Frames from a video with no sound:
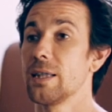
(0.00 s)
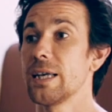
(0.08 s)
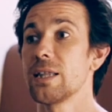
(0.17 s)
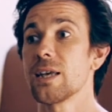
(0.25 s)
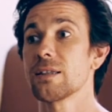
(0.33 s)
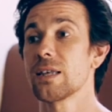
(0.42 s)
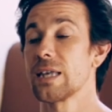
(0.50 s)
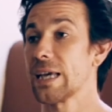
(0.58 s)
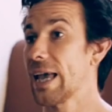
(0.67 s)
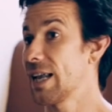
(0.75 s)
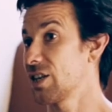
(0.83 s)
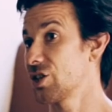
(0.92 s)
And then the other
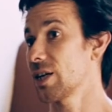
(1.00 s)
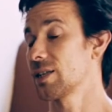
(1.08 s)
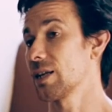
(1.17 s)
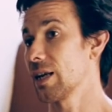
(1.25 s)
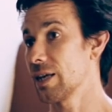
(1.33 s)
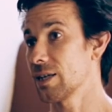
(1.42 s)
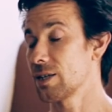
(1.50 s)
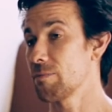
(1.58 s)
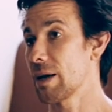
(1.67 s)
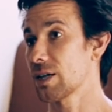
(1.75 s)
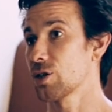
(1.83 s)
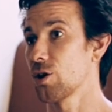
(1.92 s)
thing energetically is
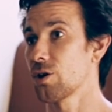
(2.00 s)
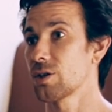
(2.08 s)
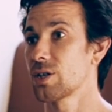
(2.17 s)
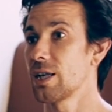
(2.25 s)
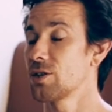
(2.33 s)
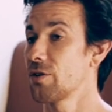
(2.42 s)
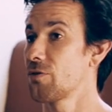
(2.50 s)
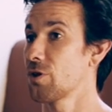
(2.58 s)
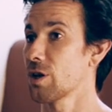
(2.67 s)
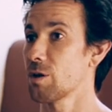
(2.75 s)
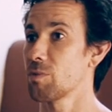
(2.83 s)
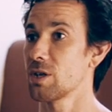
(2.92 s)
it makes a lot of sense if
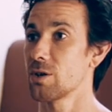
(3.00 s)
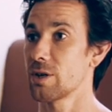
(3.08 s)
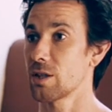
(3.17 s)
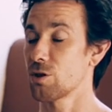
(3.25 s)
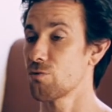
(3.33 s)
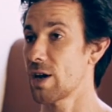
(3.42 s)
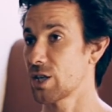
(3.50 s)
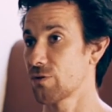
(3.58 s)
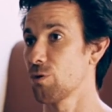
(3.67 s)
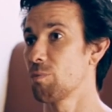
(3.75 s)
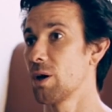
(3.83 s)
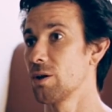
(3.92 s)
you're going to be doing the
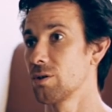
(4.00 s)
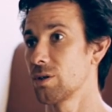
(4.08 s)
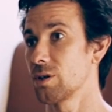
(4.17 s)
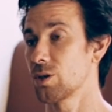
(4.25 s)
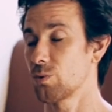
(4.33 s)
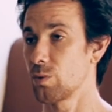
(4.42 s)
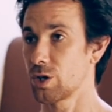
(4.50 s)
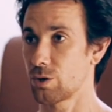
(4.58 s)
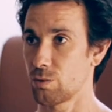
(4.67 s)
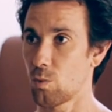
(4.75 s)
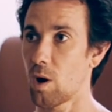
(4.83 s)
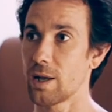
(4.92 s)
restful poses
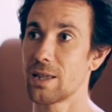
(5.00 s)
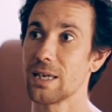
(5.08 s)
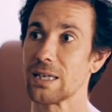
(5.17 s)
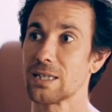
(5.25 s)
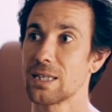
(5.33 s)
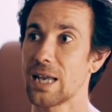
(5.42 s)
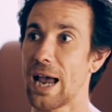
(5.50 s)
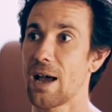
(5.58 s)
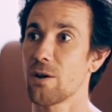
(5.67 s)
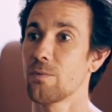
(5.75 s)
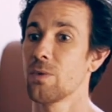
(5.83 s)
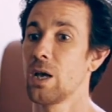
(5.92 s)
which wind things
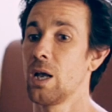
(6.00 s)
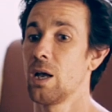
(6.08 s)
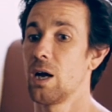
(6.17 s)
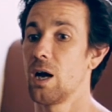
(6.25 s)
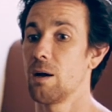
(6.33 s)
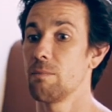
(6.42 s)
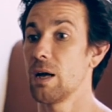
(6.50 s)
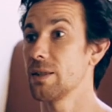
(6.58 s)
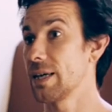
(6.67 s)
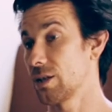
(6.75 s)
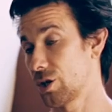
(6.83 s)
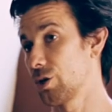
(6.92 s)
down, and
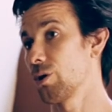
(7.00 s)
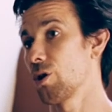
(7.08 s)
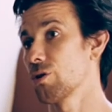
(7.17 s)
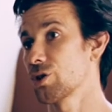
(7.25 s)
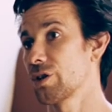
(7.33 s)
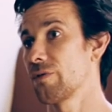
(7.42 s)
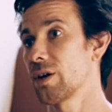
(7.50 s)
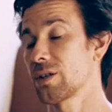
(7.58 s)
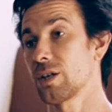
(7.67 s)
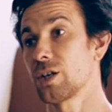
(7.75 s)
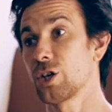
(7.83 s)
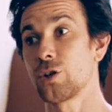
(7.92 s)
then to do a long
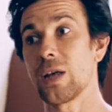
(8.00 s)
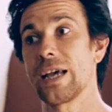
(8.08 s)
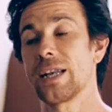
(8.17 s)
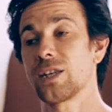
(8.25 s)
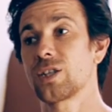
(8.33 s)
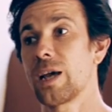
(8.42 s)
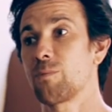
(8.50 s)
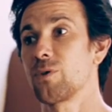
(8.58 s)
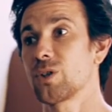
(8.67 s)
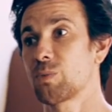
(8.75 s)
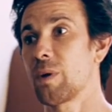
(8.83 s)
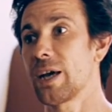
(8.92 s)
Shavasana, to do that in a
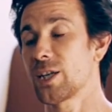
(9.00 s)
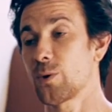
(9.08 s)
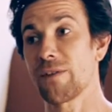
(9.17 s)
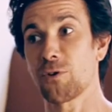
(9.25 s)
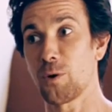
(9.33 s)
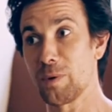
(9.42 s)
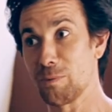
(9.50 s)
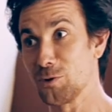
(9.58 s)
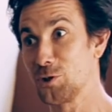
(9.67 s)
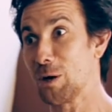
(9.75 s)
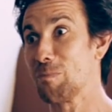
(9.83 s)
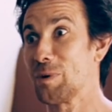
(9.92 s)
separate space. We haven't got people
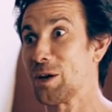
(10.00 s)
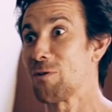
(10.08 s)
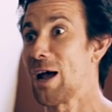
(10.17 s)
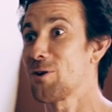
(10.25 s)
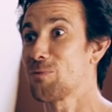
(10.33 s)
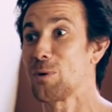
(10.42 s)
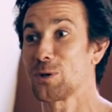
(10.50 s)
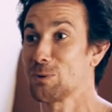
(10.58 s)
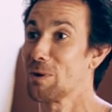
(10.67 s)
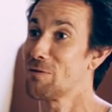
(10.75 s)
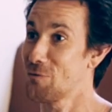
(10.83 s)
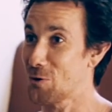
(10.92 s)
jumping around or
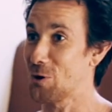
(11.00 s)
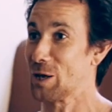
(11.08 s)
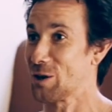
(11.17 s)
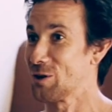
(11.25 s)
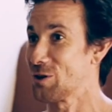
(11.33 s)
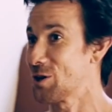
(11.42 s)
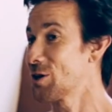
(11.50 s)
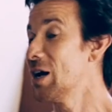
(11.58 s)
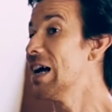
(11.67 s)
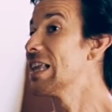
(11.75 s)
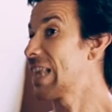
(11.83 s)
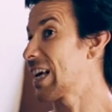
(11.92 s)
possibly falling on you.
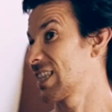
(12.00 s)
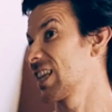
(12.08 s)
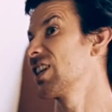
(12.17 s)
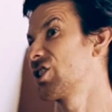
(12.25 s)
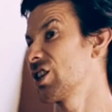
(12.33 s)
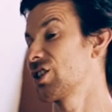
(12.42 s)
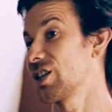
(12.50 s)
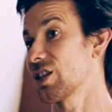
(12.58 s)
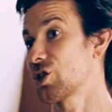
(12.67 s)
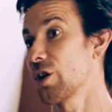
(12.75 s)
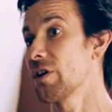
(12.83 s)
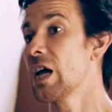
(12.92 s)
That's the
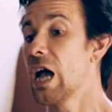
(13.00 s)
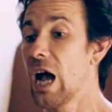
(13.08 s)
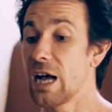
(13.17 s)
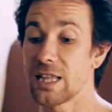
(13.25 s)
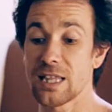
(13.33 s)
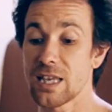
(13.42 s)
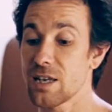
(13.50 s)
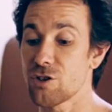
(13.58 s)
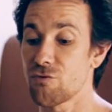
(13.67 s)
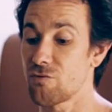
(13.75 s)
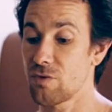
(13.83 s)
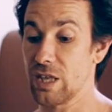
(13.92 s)
logistics of it. And then the
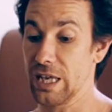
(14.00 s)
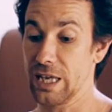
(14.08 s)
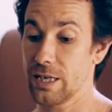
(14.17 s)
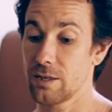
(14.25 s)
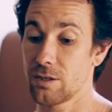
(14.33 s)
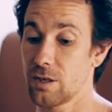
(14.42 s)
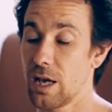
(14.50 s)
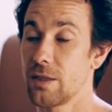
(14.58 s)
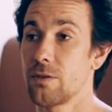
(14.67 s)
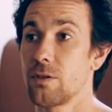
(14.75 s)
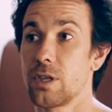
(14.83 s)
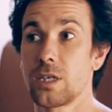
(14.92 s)
other thing is,
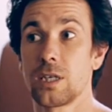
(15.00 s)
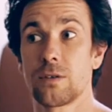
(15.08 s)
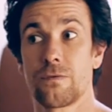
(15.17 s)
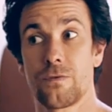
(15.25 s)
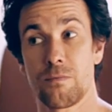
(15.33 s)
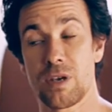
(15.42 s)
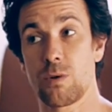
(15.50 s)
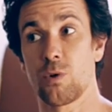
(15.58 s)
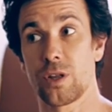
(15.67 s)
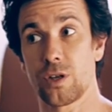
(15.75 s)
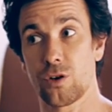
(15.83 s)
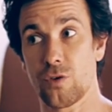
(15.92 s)
and this is for me
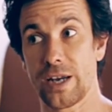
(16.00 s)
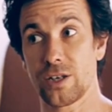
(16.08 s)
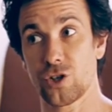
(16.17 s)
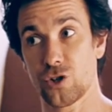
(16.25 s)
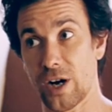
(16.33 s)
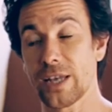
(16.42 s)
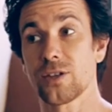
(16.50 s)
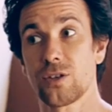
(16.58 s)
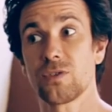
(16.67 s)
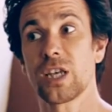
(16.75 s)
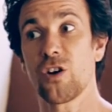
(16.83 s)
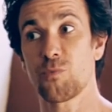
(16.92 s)
one of the great strengths
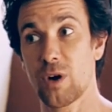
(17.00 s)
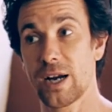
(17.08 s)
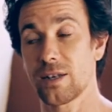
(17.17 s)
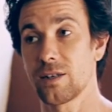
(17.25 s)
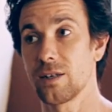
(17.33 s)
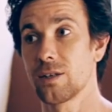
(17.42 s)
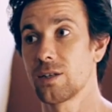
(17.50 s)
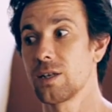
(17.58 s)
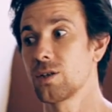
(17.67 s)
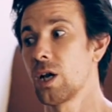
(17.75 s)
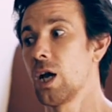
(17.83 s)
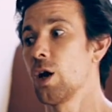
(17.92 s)
of self-practice,
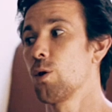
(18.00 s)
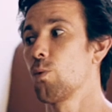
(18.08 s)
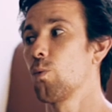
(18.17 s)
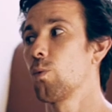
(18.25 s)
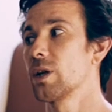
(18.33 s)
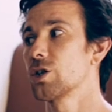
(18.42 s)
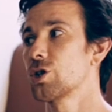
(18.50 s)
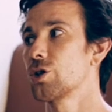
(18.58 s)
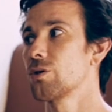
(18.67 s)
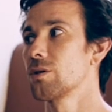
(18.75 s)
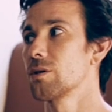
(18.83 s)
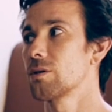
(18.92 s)
is when
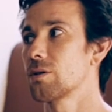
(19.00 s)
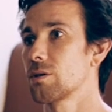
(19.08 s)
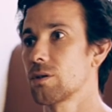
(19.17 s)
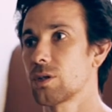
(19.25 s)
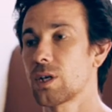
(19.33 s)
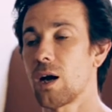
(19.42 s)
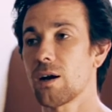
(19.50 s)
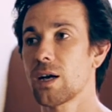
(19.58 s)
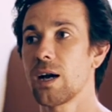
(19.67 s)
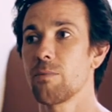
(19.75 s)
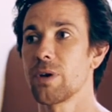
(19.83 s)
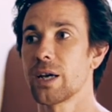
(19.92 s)
students start
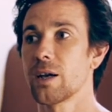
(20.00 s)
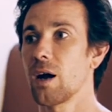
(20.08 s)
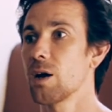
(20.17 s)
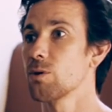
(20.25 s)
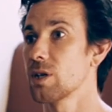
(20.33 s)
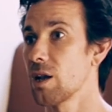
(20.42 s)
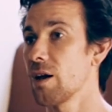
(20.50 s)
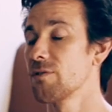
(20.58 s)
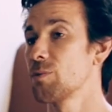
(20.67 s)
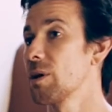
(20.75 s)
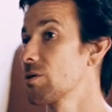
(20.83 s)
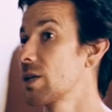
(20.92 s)
coming, I always love
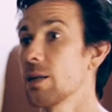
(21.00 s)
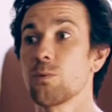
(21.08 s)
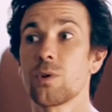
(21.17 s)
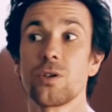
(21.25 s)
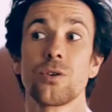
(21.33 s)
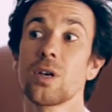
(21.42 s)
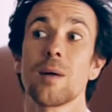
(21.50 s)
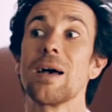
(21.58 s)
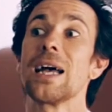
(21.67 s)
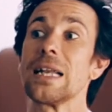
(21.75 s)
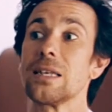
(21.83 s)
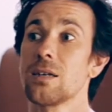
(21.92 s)
to be able to tell them, well, you can come
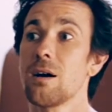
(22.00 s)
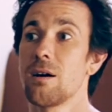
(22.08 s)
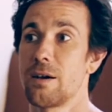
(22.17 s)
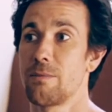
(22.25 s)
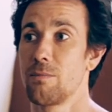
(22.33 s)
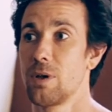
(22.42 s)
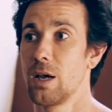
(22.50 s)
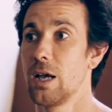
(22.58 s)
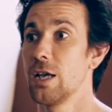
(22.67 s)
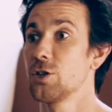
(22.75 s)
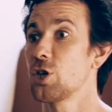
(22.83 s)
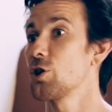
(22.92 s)
at any time.
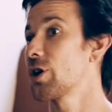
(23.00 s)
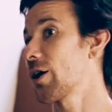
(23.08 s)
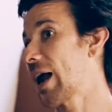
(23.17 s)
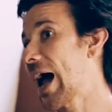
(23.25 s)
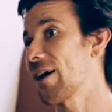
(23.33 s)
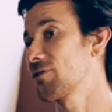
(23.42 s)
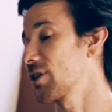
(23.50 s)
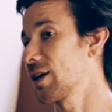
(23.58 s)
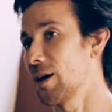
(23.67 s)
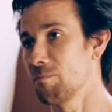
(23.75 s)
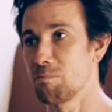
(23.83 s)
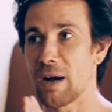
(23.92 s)
Yeah. So you don't have to
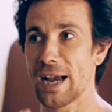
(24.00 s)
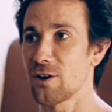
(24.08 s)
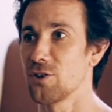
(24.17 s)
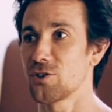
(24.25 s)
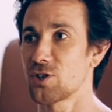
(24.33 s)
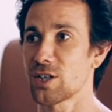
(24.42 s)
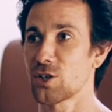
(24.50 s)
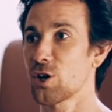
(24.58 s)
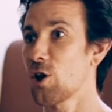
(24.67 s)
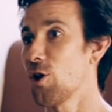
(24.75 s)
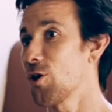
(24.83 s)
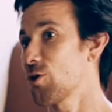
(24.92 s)
come bang on 6
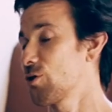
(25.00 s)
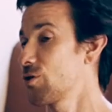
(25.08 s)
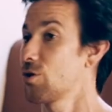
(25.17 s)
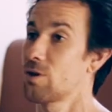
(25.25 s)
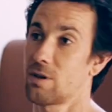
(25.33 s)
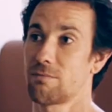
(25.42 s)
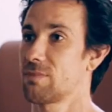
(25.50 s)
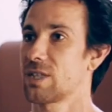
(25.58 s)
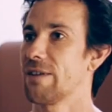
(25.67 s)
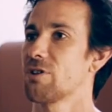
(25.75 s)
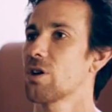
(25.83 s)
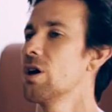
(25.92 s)
o'clock, or you can
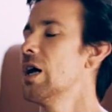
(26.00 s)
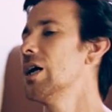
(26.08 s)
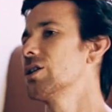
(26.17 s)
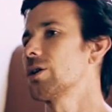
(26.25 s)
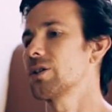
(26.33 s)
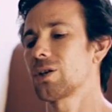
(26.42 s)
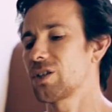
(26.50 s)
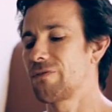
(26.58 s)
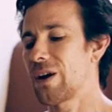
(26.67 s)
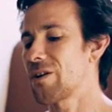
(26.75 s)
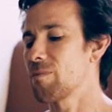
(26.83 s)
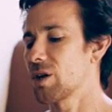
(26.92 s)
7 o'clock. So it's
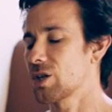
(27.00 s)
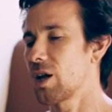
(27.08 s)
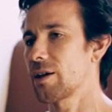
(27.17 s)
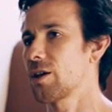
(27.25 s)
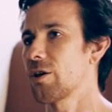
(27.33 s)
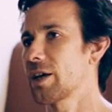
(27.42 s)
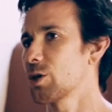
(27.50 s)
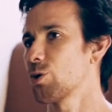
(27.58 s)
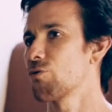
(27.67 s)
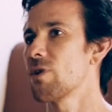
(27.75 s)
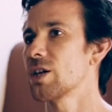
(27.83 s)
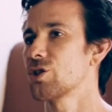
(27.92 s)
very much like going into
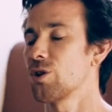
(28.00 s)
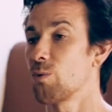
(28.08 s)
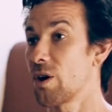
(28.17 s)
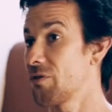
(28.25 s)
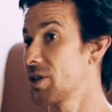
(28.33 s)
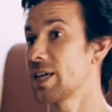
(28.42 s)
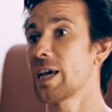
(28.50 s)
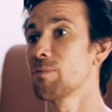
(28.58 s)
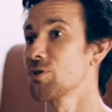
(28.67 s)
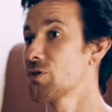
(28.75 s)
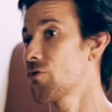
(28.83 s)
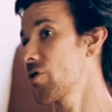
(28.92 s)
a restaurant where if the
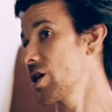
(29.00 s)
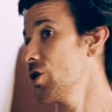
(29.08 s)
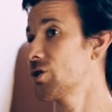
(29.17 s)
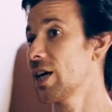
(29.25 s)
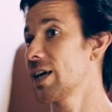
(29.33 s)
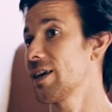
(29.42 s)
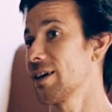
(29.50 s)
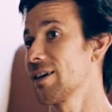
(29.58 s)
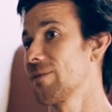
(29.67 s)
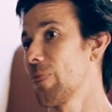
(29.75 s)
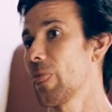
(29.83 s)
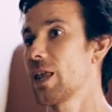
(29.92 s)
table's free, you take
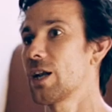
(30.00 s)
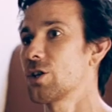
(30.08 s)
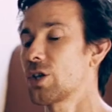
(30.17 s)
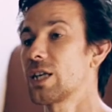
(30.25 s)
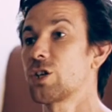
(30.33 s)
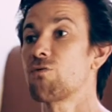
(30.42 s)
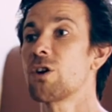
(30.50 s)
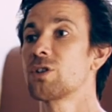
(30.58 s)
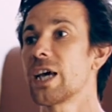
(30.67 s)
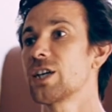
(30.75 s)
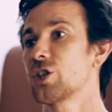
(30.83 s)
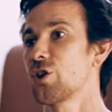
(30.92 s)
it. So there's a
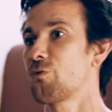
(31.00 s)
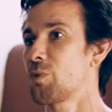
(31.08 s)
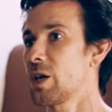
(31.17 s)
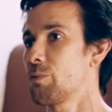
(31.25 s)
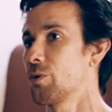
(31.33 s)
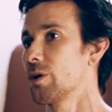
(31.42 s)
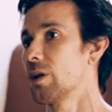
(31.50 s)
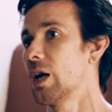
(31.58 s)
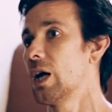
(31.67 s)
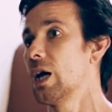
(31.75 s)
rotation of people.